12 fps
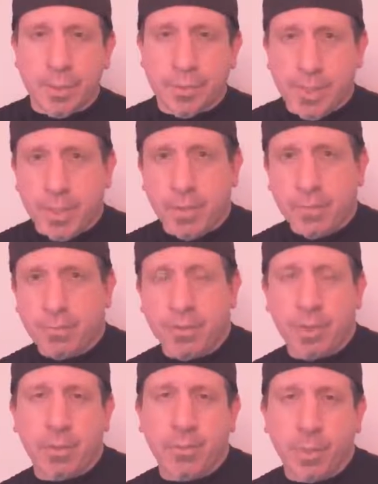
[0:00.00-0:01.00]
Ed Sherini,
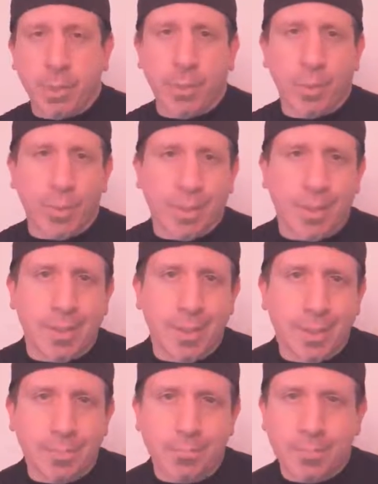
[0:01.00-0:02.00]
founder of
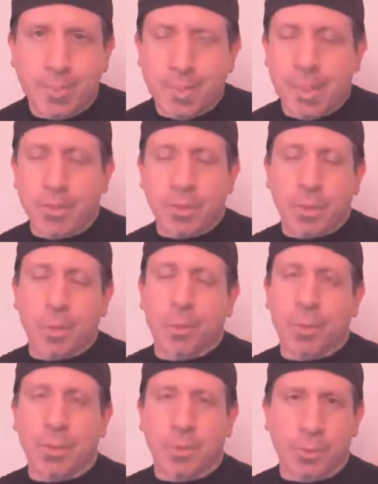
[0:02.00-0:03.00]
WellAware1.com, Dallas
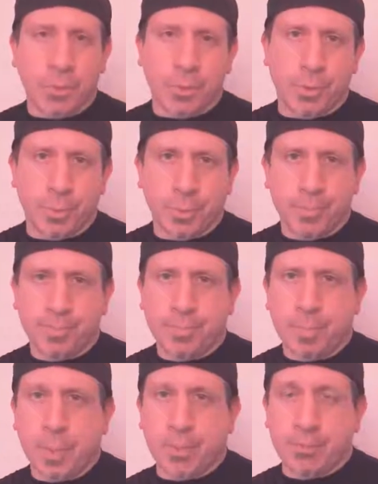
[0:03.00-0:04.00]
Goldbug on YouTube
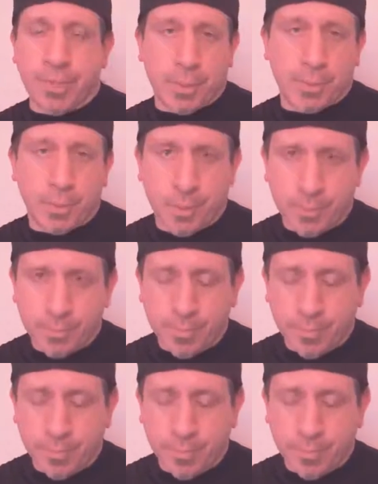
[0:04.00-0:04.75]
and Facebook.